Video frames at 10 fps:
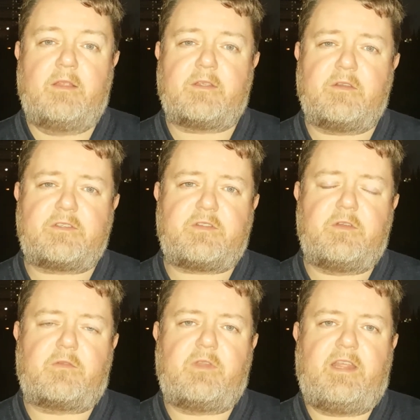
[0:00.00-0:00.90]
So those
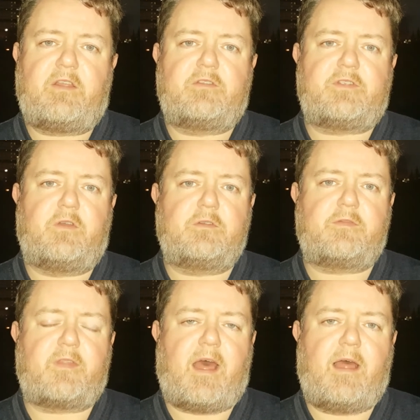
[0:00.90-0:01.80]
two are really good tools
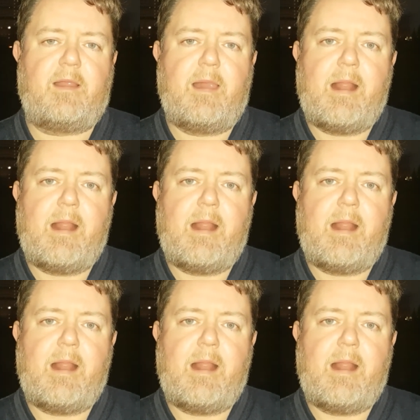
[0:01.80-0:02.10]
for that.